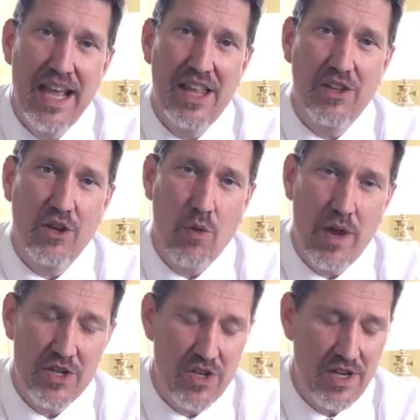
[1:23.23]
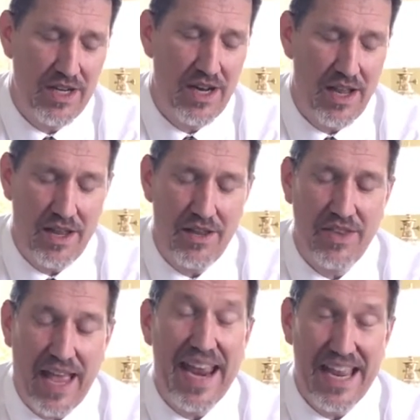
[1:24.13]
And the question,
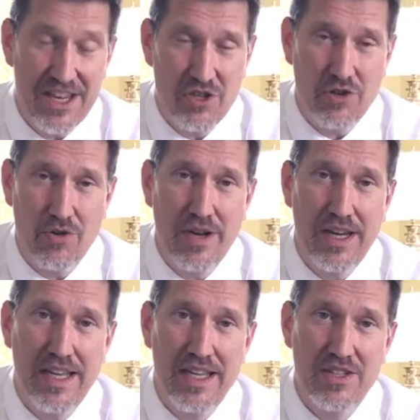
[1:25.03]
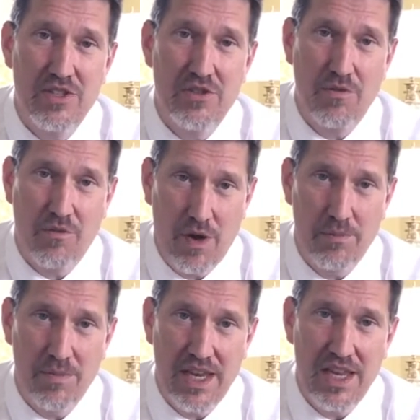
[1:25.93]
the answer is
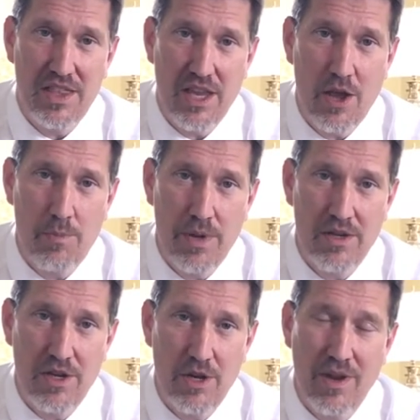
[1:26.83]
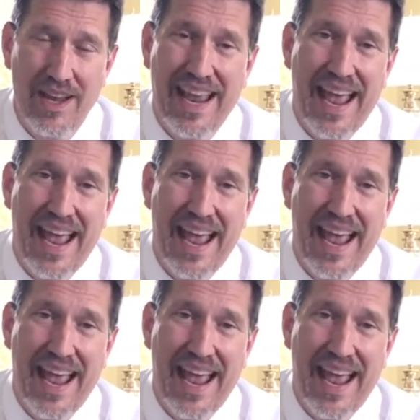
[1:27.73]
from the Ethiopian eunuch,